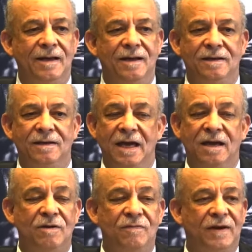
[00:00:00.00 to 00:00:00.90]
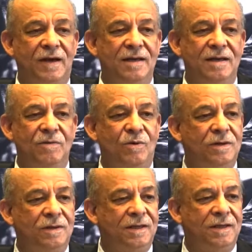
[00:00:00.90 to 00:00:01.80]
lack of running
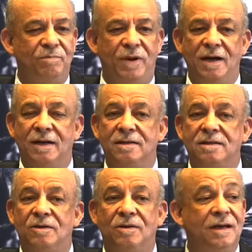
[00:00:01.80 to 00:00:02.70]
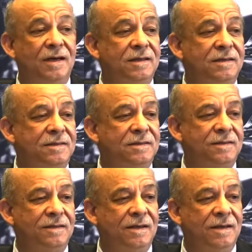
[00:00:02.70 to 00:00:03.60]
water, pocket
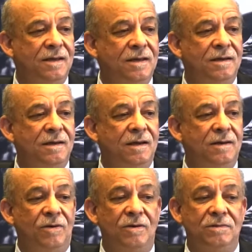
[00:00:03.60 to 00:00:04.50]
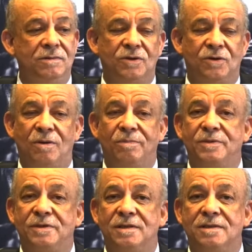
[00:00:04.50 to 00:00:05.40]
toilets, the long
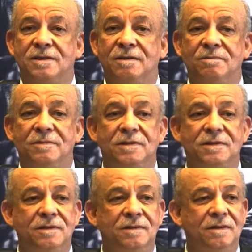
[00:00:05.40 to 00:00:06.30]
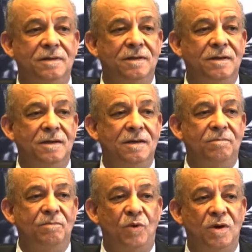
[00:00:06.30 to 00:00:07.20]
drop systems,
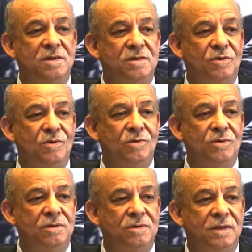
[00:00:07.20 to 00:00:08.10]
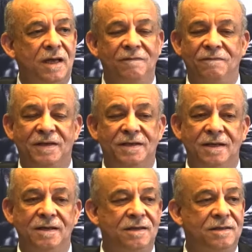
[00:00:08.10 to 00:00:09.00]
poor schools. I've
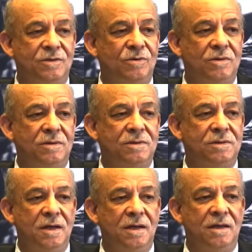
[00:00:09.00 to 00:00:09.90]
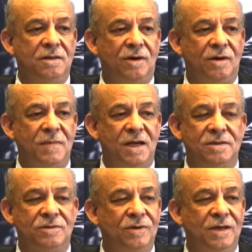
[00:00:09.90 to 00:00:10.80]
attended schools throughout
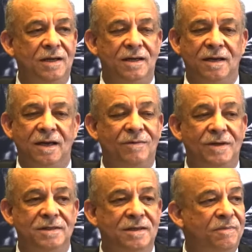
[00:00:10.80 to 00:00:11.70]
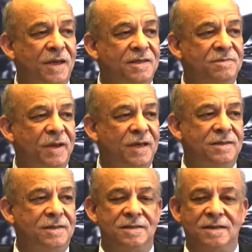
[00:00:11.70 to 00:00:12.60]
my schooling career. I was in
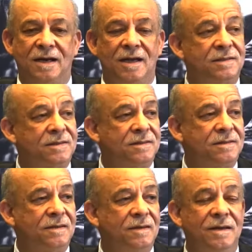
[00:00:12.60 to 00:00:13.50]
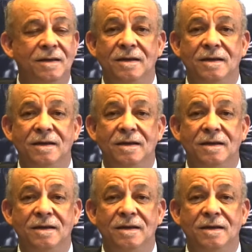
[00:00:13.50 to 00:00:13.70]
asbestos classes,